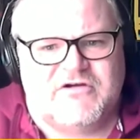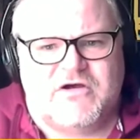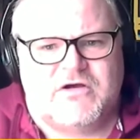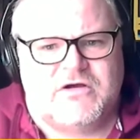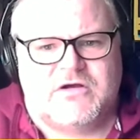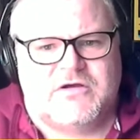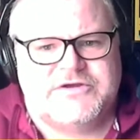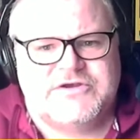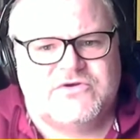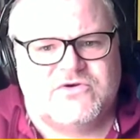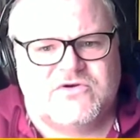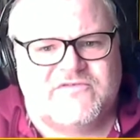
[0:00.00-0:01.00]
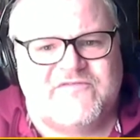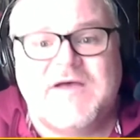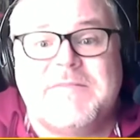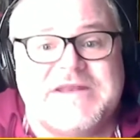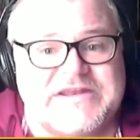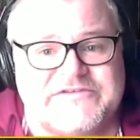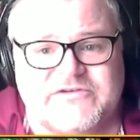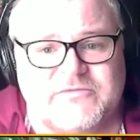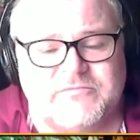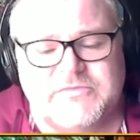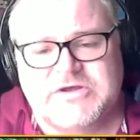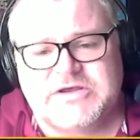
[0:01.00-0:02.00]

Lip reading: or, you know, feminism.